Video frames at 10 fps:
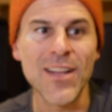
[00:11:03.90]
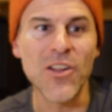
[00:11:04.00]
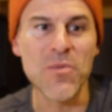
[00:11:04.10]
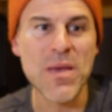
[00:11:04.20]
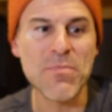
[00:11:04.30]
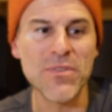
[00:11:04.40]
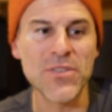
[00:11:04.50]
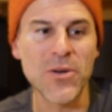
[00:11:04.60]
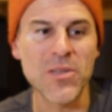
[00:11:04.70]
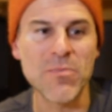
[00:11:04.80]
A lot of people have
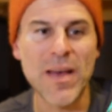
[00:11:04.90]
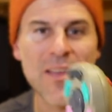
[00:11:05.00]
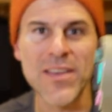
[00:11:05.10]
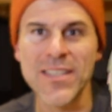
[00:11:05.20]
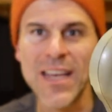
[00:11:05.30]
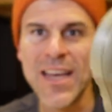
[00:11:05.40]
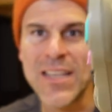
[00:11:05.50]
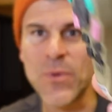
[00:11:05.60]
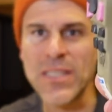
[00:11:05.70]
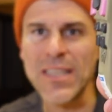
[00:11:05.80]
talked about this.
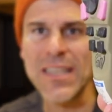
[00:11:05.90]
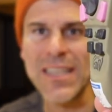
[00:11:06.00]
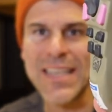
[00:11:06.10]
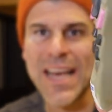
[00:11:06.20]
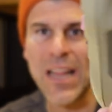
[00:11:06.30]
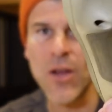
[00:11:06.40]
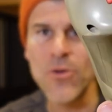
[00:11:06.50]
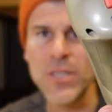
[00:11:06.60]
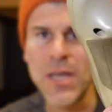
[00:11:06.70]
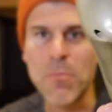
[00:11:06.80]
This one's a little
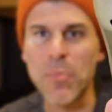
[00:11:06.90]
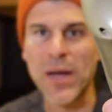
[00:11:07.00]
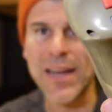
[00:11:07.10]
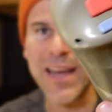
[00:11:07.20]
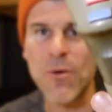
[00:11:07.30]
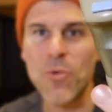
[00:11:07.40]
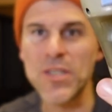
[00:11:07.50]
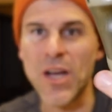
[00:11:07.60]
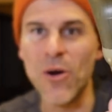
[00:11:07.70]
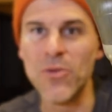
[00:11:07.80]
yellowed,
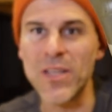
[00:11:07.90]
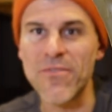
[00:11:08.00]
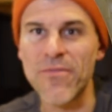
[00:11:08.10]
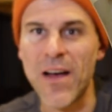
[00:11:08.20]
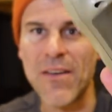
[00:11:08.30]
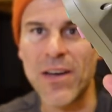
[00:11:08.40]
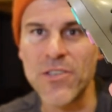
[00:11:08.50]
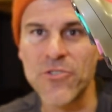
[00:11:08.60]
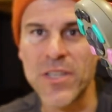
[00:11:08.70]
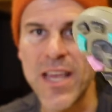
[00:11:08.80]
was only
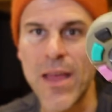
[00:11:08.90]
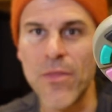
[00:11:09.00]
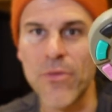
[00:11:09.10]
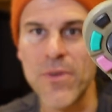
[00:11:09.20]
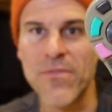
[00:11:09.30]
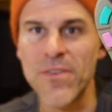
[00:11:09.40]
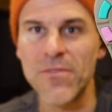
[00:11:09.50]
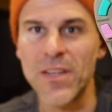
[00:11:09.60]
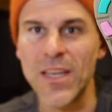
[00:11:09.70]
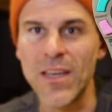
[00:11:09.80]
500 yen,
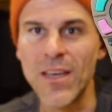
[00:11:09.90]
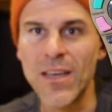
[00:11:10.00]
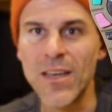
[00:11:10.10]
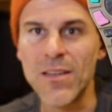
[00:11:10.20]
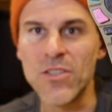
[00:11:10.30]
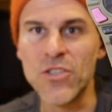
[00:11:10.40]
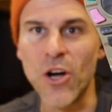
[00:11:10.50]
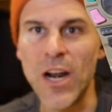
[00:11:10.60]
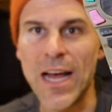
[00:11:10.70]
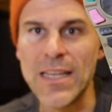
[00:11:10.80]
350
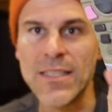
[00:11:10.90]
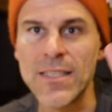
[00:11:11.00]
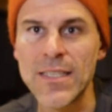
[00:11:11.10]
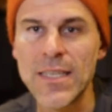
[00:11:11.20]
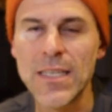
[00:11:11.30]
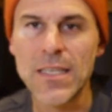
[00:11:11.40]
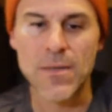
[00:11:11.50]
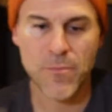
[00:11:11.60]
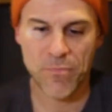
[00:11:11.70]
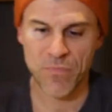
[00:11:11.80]
dollars.
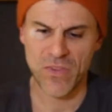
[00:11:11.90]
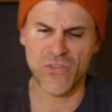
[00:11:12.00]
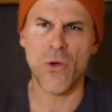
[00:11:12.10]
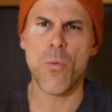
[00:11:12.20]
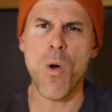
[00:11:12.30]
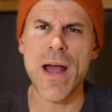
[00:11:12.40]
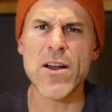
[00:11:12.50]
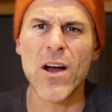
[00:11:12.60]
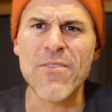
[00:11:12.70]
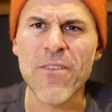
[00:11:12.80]
So why
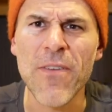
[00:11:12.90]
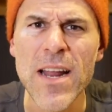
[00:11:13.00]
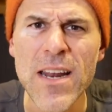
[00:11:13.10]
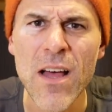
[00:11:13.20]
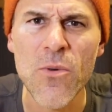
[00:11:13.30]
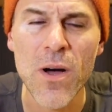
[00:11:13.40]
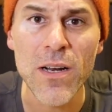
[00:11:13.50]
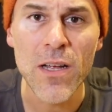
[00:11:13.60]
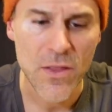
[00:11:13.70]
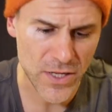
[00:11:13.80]
not? If I find another
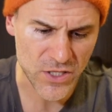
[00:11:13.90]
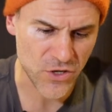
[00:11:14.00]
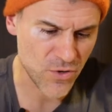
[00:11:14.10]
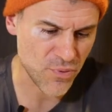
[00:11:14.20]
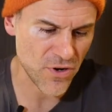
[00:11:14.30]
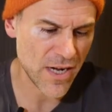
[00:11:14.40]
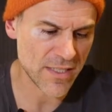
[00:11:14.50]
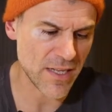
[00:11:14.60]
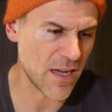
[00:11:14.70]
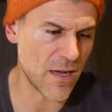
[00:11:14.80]
one that's a good
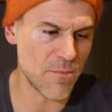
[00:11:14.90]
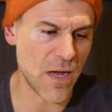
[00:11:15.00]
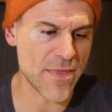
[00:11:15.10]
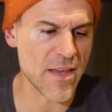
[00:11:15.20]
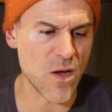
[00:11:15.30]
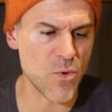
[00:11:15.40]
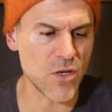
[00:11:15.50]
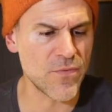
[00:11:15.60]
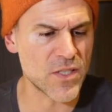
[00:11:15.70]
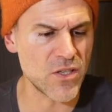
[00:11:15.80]
price, um, I think I
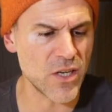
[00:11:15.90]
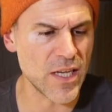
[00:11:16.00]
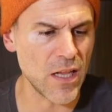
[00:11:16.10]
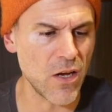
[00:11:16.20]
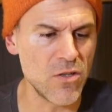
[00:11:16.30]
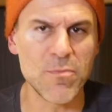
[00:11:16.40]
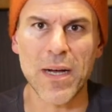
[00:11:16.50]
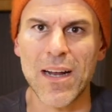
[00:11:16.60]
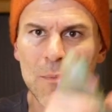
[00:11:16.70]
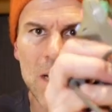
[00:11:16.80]
will if it's not yellowed,
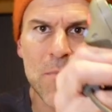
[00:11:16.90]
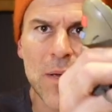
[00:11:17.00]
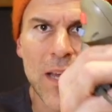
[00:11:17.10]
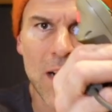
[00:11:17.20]
but I'm gonna pick